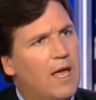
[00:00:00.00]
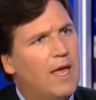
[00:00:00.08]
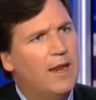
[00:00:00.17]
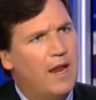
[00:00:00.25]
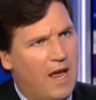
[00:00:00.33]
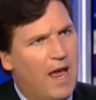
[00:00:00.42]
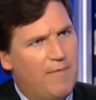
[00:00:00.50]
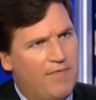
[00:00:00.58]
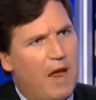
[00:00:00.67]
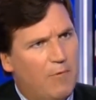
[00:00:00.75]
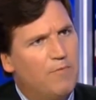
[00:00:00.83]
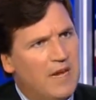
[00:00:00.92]
And
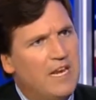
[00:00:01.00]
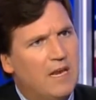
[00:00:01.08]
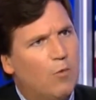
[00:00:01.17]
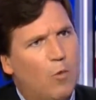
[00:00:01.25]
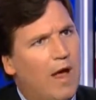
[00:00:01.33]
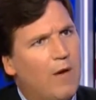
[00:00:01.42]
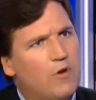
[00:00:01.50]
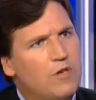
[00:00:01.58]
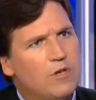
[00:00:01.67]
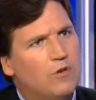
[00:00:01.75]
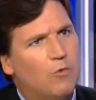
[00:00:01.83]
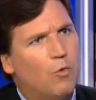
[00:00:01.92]
I mean it. Why
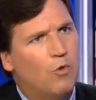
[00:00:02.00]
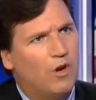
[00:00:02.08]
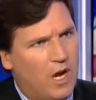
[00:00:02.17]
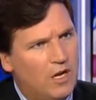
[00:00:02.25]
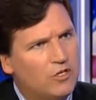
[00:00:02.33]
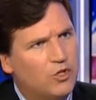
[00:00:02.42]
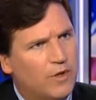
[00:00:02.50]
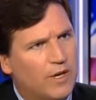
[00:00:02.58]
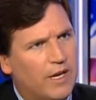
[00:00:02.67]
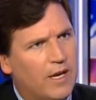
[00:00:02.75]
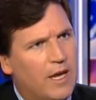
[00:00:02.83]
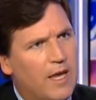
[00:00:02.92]
wouldn't you? We're a
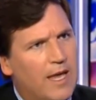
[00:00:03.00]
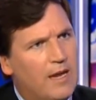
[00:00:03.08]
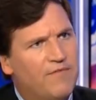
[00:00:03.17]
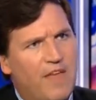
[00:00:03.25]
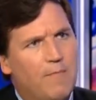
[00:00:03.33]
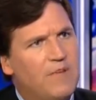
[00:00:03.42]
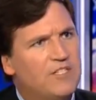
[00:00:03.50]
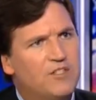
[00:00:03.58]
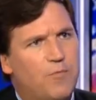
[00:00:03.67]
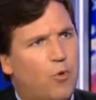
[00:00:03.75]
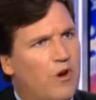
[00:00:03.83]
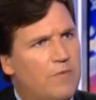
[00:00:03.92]
country. And if that means
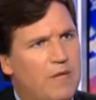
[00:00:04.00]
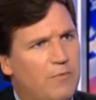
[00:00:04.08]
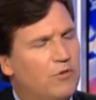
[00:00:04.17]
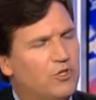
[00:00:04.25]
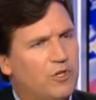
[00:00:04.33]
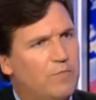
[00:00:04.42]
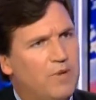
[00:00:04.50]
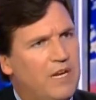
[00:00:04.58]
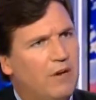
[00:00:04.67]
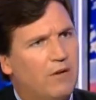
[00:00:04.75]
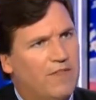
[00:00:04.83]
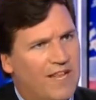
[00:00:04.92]
deporting people who shouldn't be
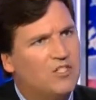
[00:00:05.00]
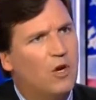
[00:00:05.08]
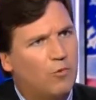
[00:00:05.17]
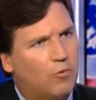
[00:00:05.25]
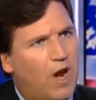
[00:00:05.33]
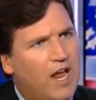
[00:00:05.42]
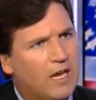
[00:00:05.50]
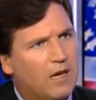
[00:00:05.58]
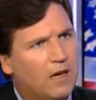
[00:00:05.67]
here, that's our right.